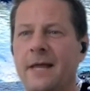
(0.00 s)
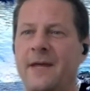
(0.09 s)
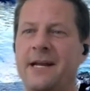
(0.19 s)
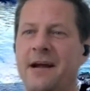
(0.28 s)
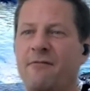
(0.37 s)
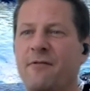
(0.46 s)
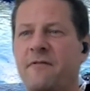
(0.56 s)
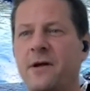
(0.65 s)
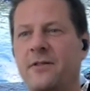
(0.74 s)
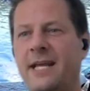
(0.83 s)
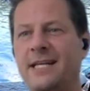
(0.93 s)
They never
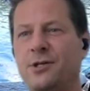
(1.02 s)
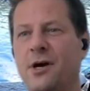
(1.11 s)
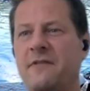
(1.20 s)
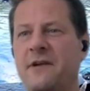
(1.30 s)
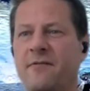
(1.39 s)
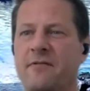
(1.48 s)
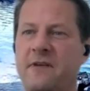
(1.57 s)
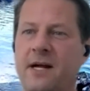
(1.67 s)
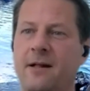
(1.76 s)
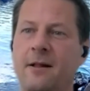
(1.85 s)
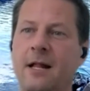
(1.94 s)
fell. The days off never
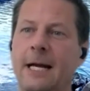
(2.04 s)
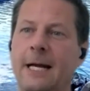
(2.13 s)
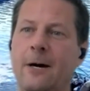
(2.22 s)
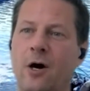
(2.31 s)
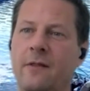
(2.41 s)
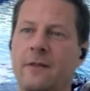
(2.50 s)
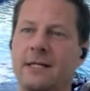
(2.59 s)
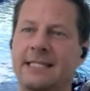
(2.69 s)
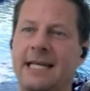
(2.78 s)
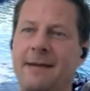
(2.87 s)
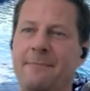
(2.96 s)
fell on the
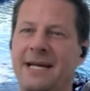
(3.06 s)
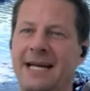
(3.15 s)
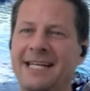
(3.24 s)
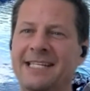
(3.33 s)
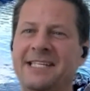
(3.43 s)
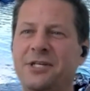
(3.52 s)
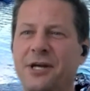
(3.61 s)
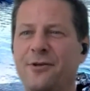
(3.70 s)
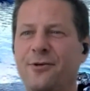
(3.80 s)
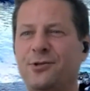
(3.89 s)
same day as each other.